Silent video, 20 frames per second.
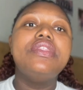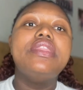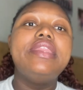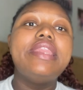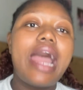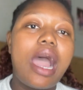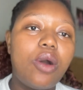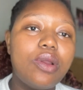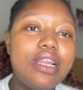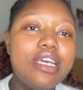
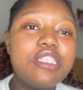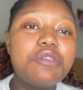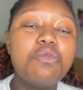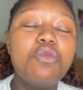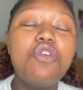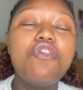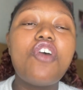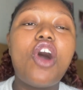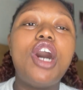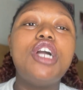Now let's
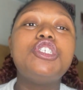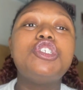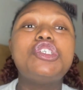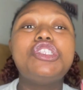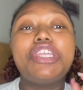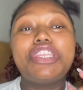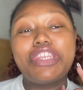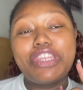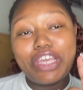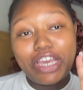move on to
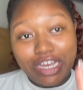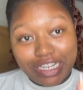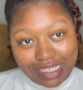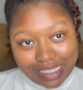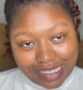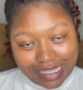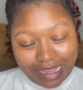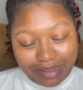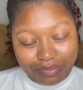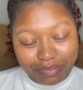the third
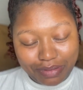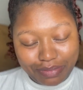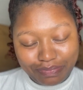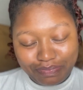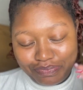step.